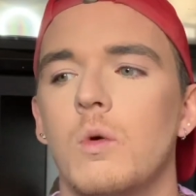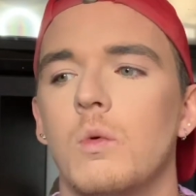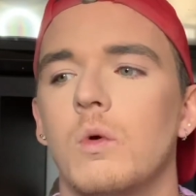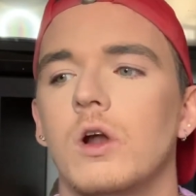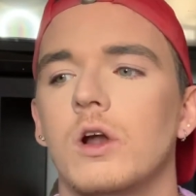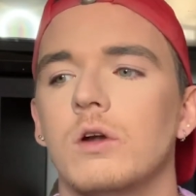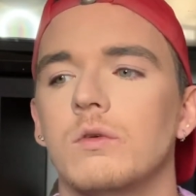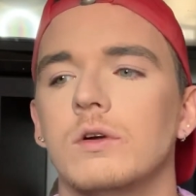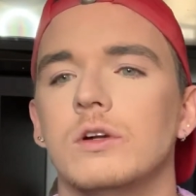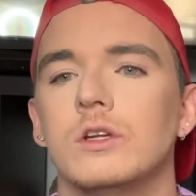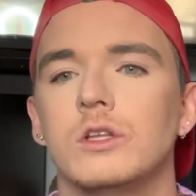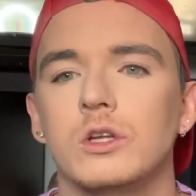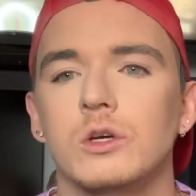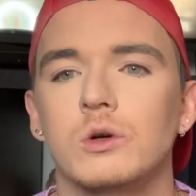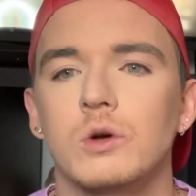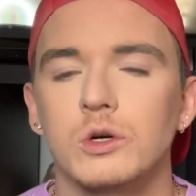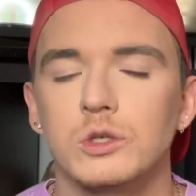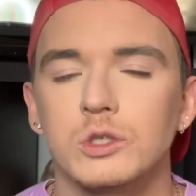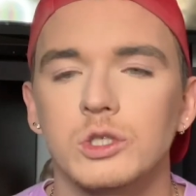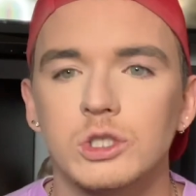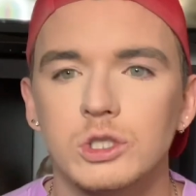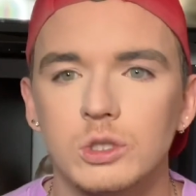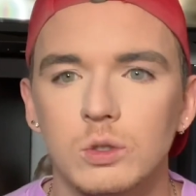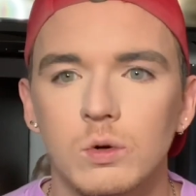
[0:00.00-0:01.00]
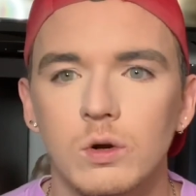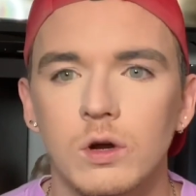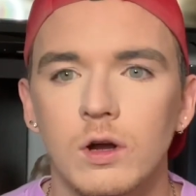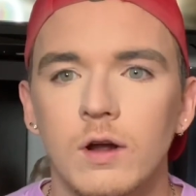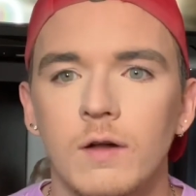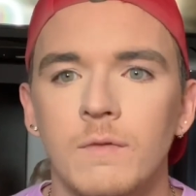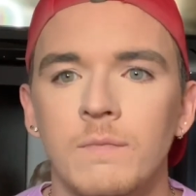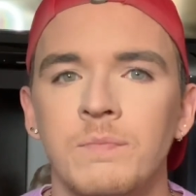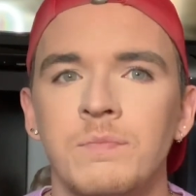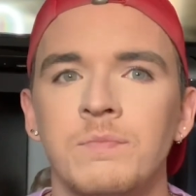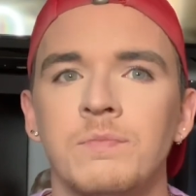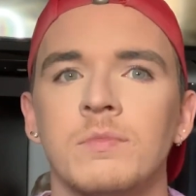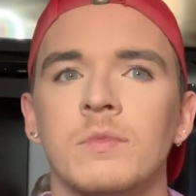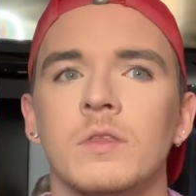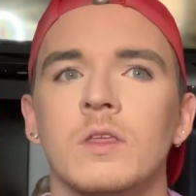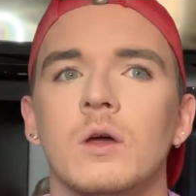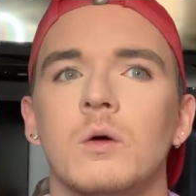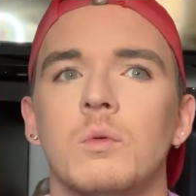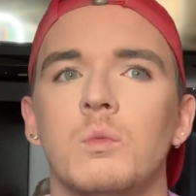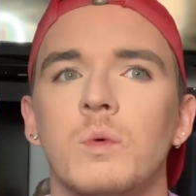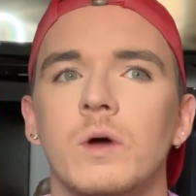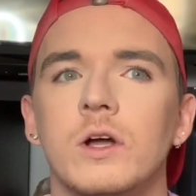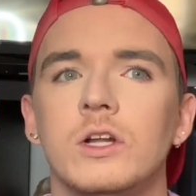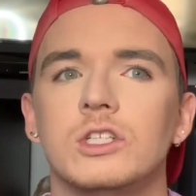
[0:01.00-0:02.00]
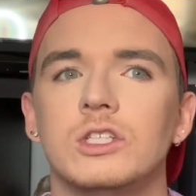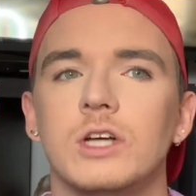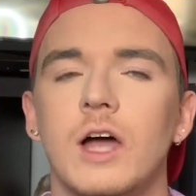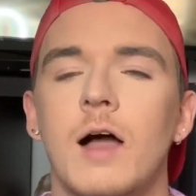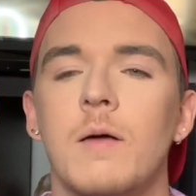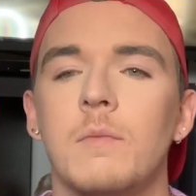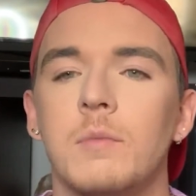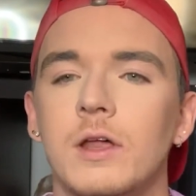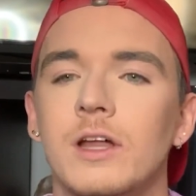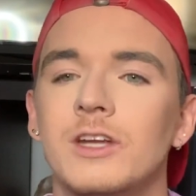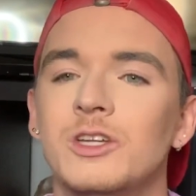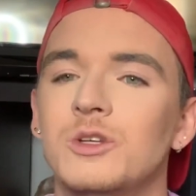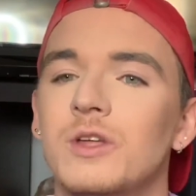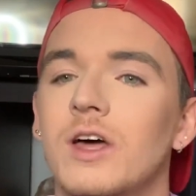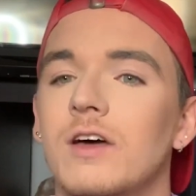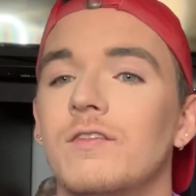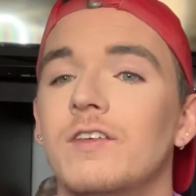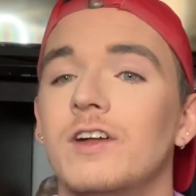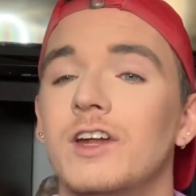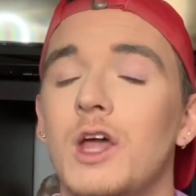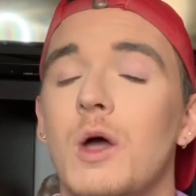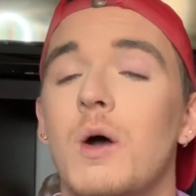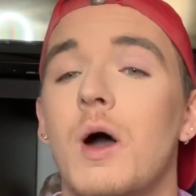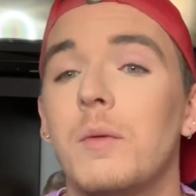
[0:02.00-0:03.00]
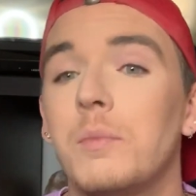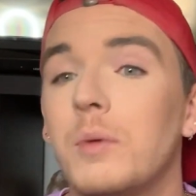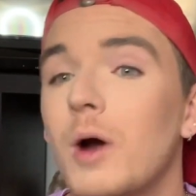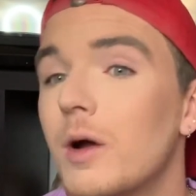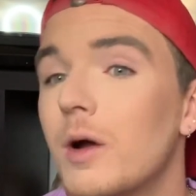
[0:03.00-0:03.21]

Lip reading: we're gonna run to the grocery store, which I'm gonna do that video, I